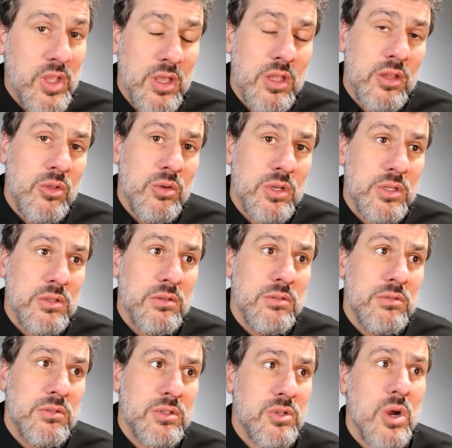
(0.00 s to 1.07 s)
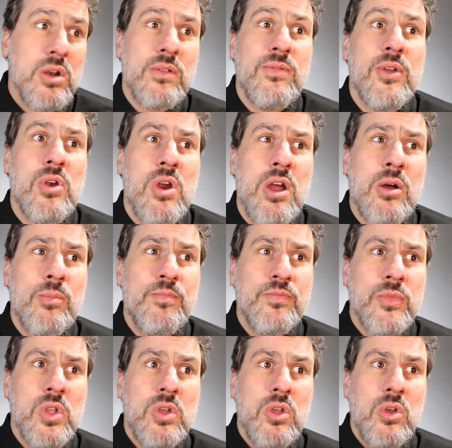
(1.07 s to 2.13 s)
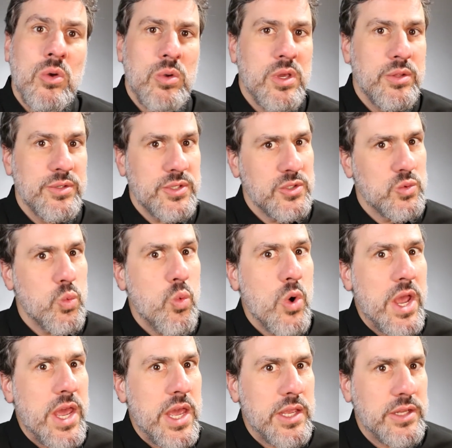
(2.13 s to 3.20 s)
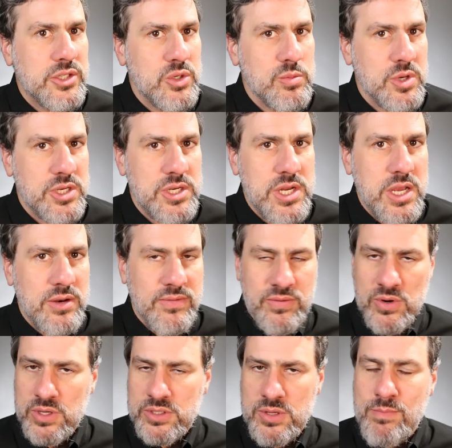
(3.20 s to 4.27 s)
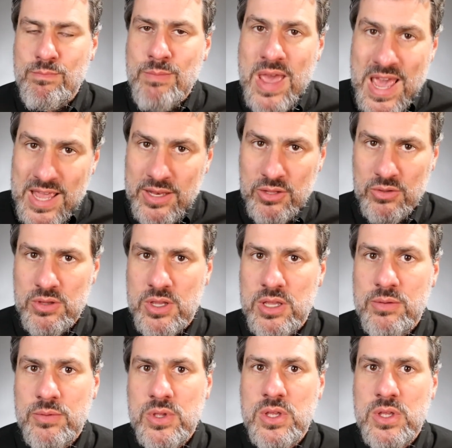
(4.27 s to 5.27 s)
And you can start to figure out, okay, this is way too much data for us to manually